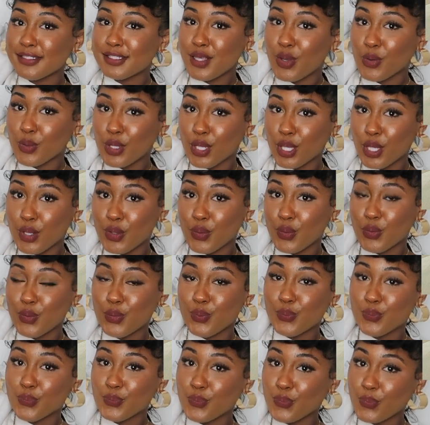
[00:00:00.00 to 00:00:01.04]
So
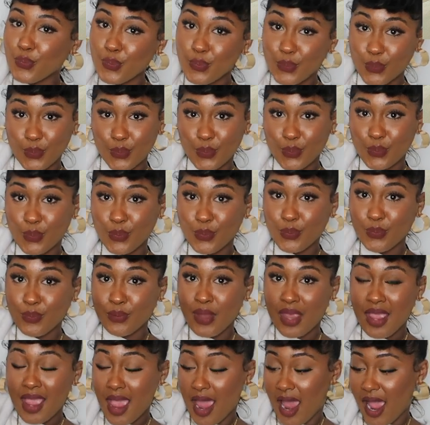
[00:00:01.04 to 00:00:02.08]
cute.
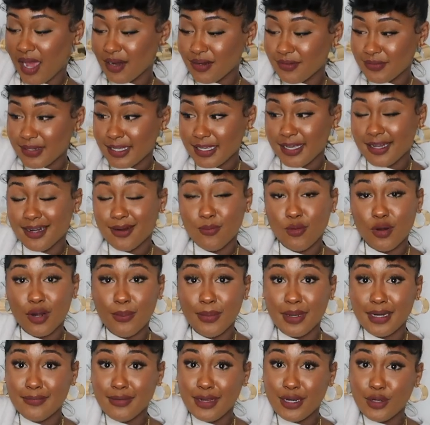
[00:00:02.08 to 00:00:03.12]
I don't know if they got no more
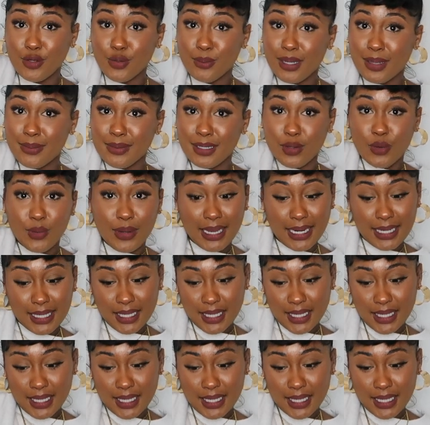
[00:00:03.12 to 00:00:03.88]
but if they do baby go get